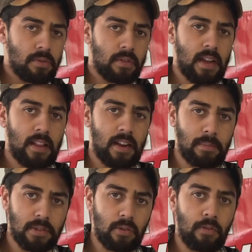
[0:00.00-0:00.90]
and cut that
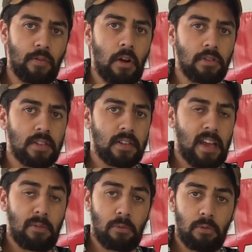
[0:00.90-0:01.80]
up still frozen,
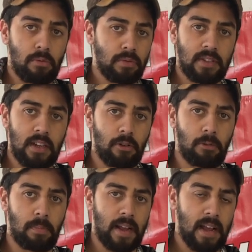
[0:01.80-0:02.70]
and then we'll seal it
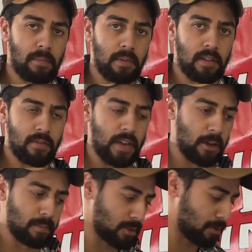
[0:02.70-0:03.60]
all back up with the vacuum seal